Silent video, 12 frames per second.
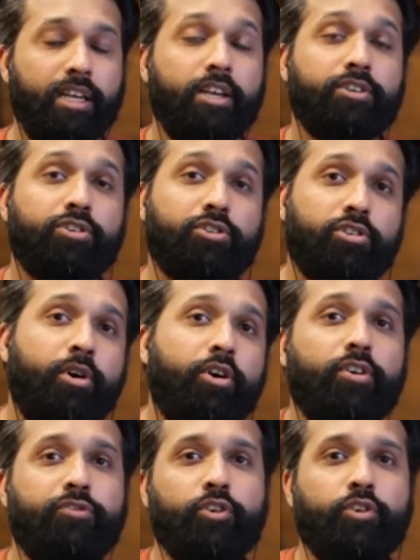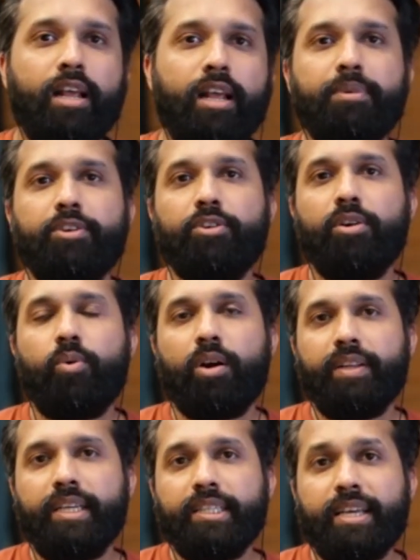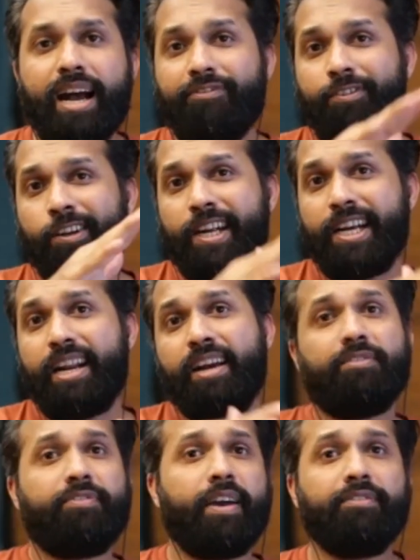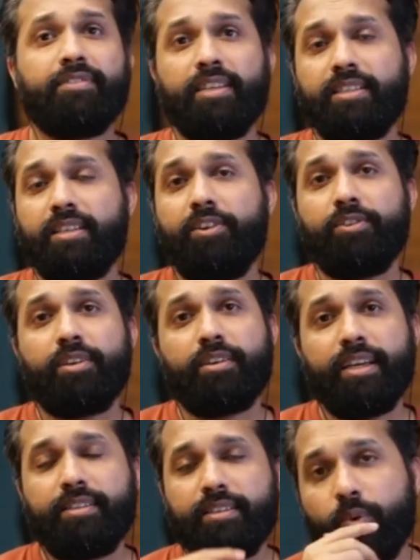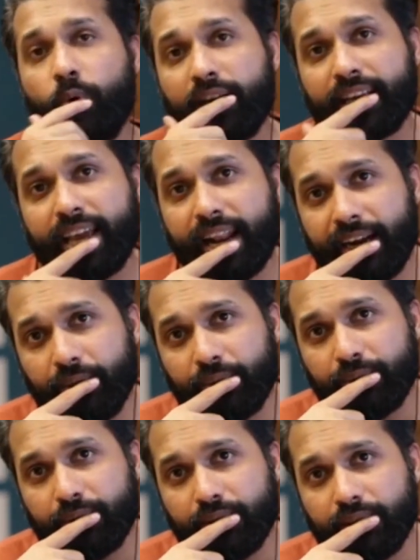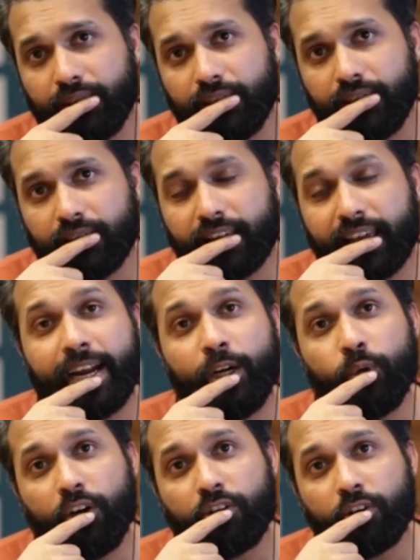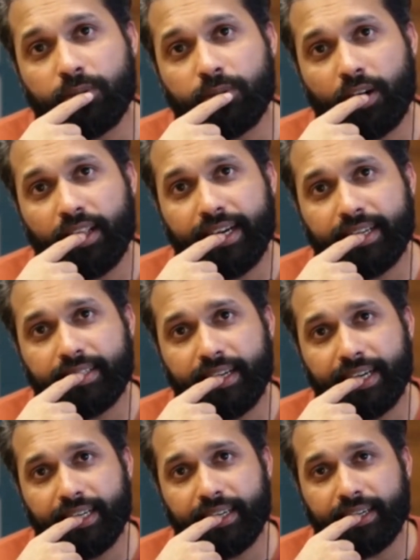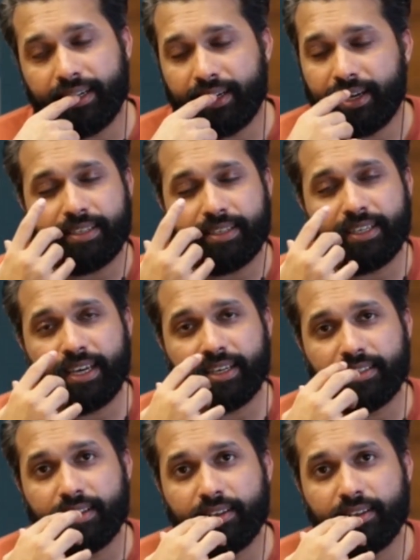So tomorrow, if you tell me, you know what, Vineet, after I dance a 5, 6, 7 to the right side, what can I do? Can I do a crossbody lead as a lady? I said yes.